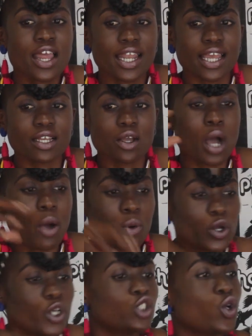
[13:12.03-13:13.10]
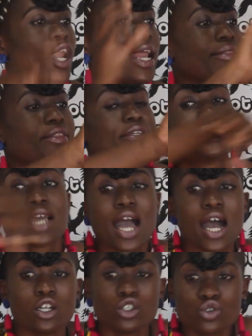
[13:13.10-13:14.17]
like, are we going to let this
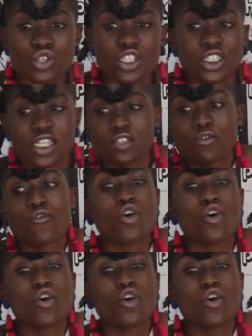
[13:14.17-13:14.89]
country just